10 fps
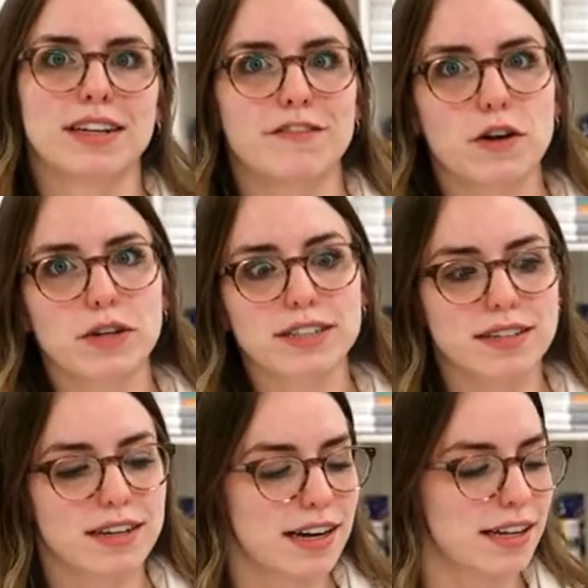focused
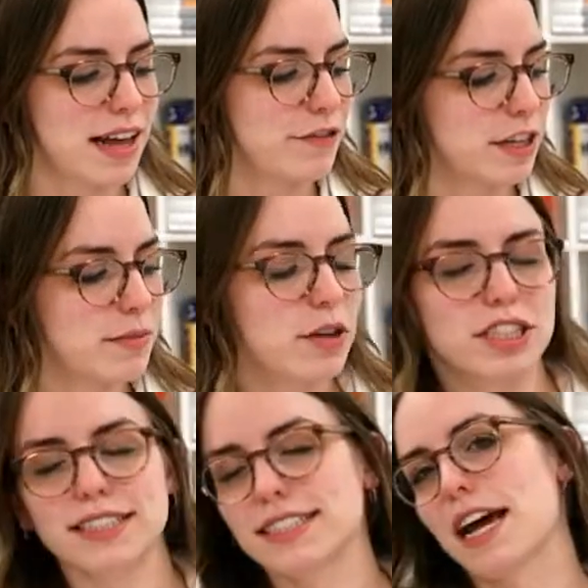on getting that free
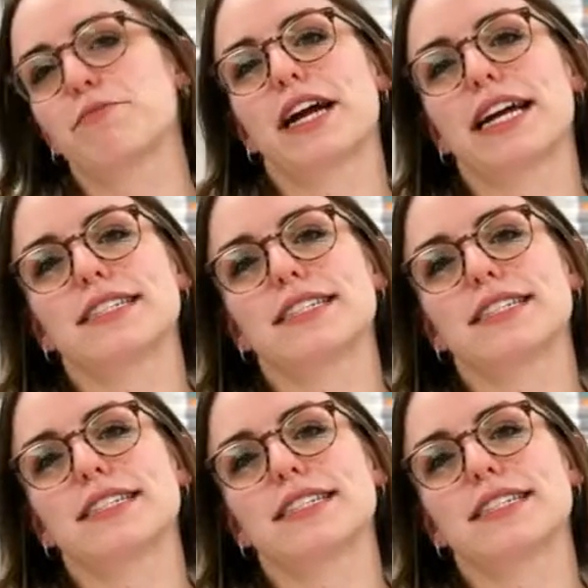motion step ran.